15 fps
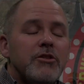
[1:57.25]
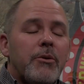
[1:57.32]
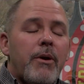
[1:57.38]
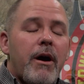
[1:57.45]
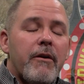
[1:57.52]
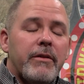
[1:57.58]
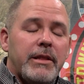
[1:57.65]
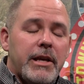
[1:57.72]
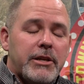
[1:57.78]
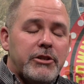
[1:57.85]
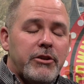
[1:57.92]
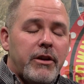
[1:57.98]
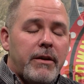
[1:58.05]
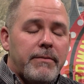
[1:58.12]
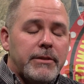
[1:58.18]
So our
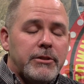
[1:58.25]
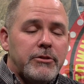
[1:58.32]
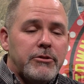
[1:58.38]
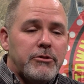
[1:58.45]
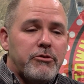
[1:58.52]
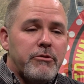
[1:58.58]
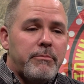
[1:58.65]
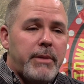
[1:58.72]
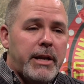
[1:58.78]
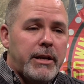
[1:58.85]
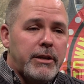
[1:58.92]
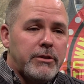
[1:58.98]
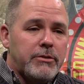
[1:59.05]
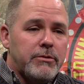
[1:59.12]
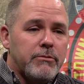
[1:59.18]
election office is a
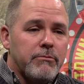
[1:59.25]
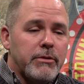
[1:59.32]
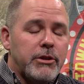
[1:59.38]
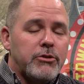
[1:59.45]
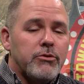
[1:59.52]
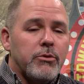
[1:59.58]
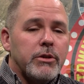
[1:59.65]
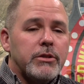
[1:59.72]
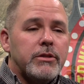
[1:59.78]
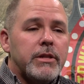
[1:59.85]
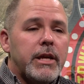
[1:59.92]
tremendous resource.